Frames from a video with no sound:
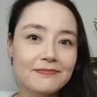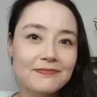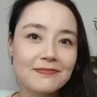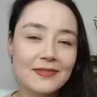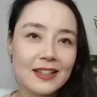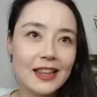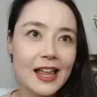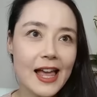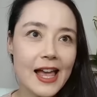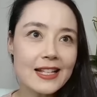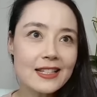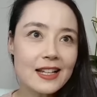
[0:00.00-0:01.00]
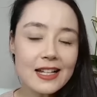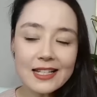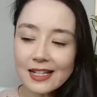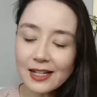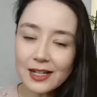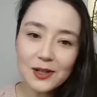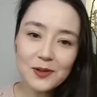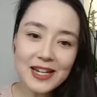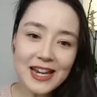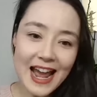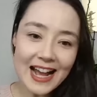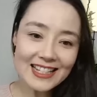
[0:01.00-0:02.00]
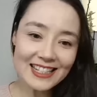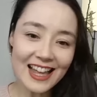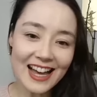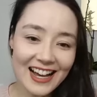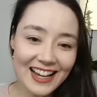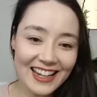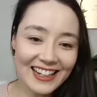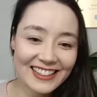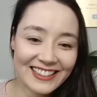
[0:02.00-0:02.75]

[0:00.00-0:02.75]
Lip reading: Let's continue. Next slide.